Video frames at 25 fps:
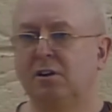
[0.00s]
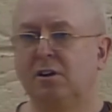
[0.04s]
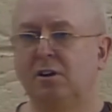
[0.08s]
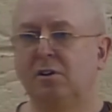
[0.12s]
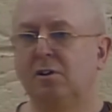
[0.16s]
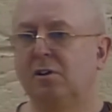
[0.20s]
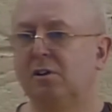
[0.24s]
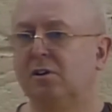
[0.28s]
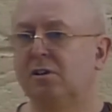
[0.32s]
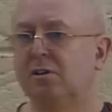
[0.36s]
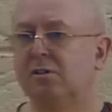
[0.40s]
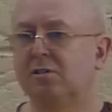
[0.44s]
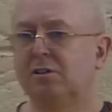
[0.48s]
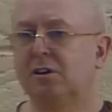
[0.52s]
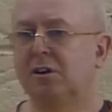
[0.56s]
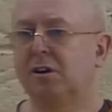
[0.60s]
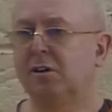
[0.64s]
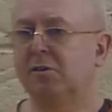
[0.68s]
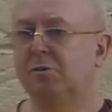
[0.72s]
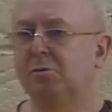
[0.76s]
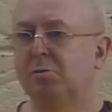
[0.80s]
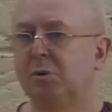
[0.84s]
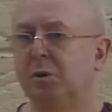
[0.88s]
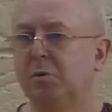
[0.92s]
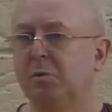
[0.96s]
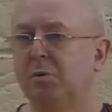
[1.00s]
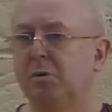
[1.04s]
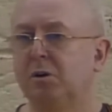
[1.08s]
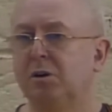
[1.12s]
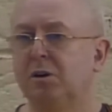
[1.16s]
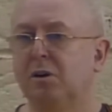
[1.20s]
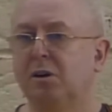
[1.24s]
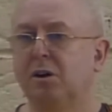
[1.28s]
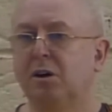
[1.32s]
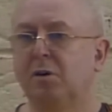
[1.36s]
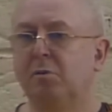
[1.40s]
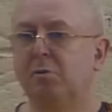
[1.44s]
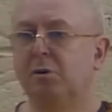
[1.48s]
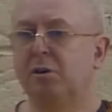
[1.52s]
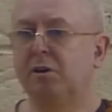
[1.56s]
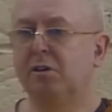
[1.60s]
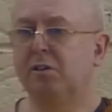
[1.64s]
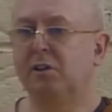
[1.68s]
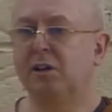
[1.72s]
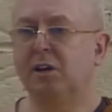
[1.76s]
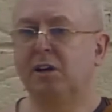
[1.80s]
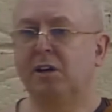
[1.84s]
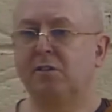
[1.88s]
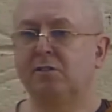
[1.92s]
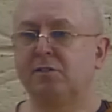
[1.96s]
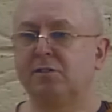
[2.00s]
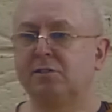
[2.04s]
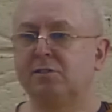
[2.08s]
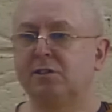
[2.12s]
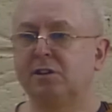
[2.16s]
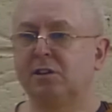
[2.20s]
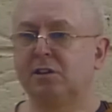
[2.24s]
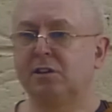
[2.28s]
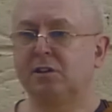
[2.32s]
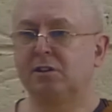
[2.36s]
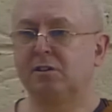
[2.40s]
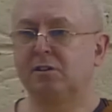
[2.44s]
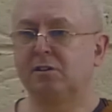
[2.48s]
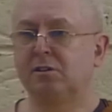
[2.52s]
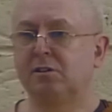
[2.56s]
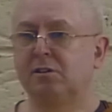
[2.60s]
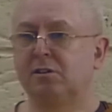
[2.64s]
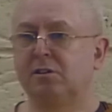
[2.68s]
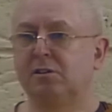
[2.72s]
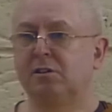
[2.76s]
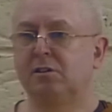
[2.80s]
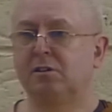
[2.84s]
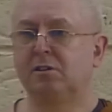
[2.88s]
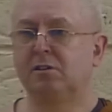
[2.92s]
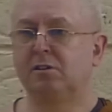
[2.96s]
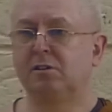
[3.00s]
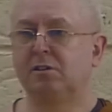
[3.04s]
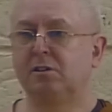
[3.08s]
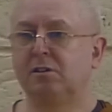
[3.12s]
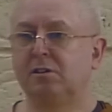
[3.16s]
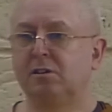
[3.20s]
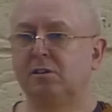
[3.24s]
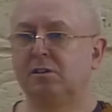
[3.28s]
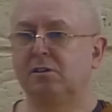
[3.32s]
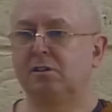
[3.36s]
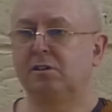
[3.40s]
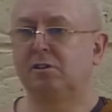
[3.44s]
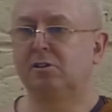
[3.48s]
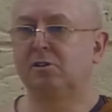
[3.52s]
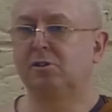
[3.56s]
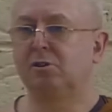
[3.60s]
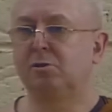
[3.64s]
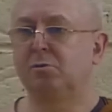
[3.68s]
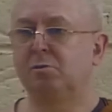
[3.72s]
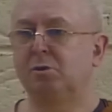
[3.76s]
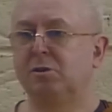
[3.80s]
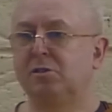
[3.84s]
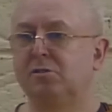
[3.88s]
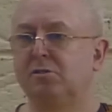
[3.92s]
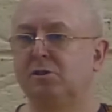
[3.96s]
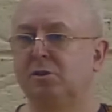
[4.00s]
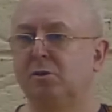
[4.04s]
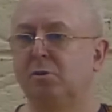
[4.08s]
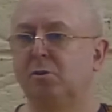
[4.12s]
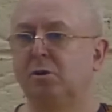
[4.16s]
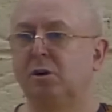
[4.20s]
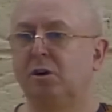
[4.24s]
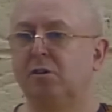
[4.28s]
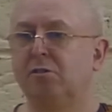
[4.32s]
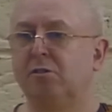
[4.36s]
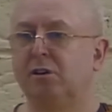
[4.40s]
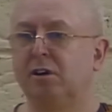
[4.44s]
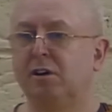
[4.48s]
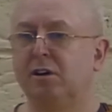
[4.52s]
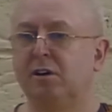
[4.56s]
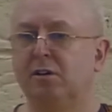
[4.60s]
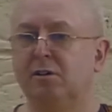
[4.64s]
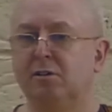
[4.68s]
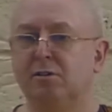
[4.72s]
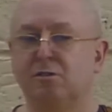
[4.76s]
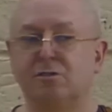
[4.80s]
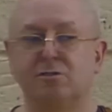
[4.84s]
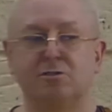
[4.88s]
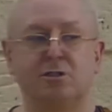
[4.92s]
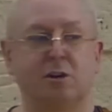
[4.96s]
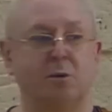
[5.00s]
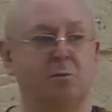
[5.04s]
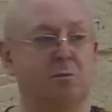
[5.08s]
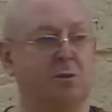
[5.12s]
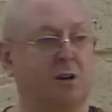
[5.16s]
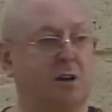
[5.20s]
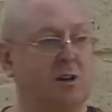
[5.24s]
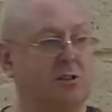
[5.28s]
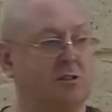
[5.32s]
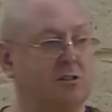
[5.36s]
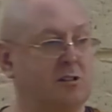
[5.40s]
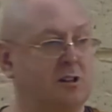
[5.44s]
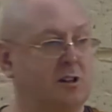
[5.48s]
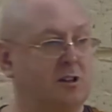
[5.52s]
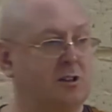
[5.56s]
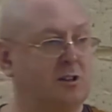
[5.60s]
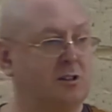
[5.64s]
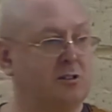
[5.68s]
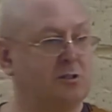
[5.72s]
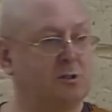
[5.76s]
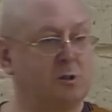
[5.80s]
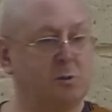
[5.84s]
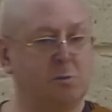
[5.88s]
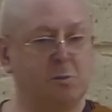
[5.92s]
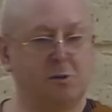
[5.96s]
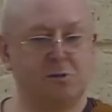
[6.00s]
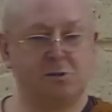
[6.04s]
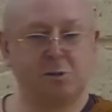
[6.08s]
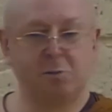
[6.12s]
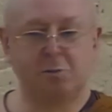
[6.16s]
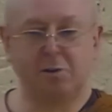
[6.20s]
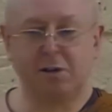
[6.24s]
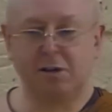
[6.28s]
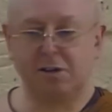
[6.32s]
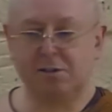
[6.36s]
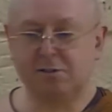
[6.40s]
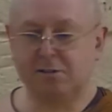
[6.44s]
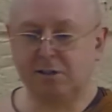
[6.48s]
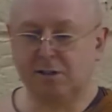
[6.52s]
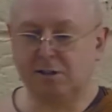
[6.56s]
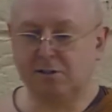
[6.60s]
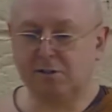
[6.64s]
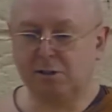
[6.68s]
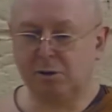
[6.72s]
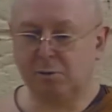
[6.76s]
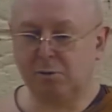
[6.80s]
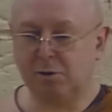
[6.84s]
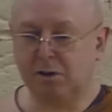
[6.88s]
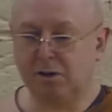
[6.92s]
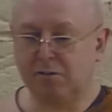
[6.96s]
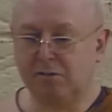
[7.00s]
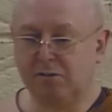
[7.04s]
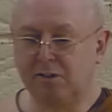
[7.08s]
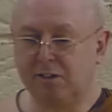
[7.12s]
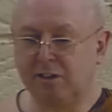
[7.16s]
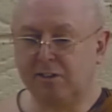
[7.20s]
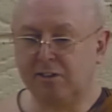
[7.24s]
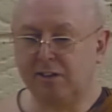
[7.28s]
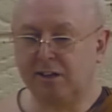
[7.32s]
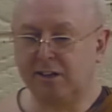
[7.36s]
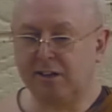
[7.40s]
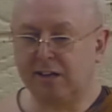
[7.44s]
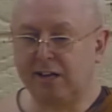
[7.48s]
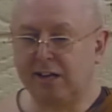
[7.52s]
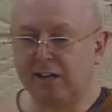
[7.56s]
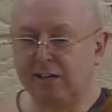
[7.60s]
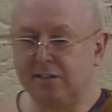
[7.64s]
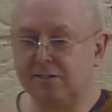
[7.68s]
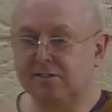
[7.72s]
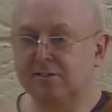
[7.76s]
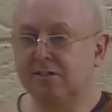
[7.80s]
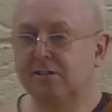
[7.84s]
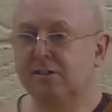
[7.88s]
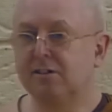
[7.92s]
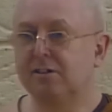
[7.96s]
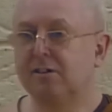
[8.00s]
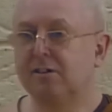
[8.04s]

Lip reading: know, a lot of times people can come here and they never see it because they're too busy worrying, or sometimes, you know, they're too busy meditating, whatever they think that is,